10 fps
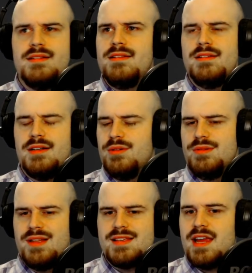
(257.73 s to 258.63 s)

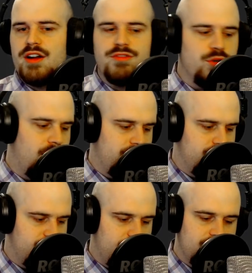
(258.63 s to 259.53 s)
less careful while
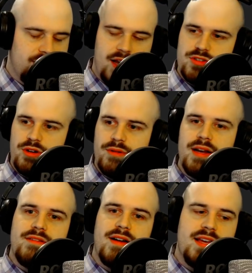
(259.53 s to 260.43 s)
designing their decks
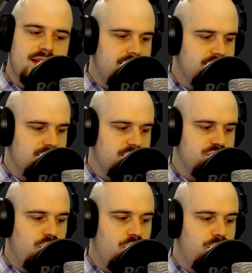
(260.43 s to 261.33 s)
already, right?
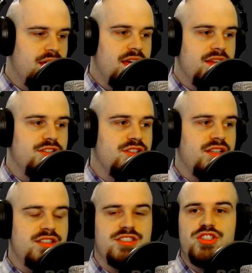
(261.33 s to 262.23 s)
There's no
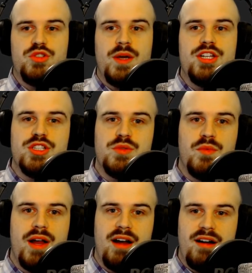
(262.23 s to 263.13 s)
this situation
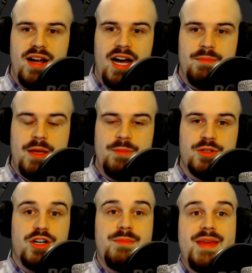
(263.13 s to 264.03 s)
where people
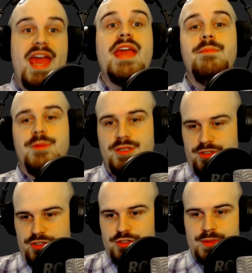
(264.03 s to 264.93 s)
are going to be able
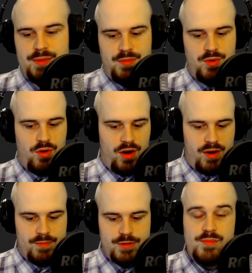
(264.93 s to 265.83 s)
to
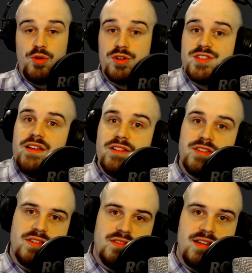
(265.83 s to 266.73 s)
put more skill
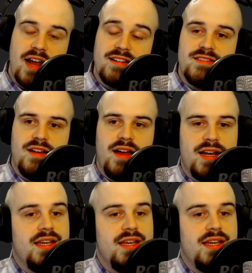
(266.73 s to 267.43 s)
into deck design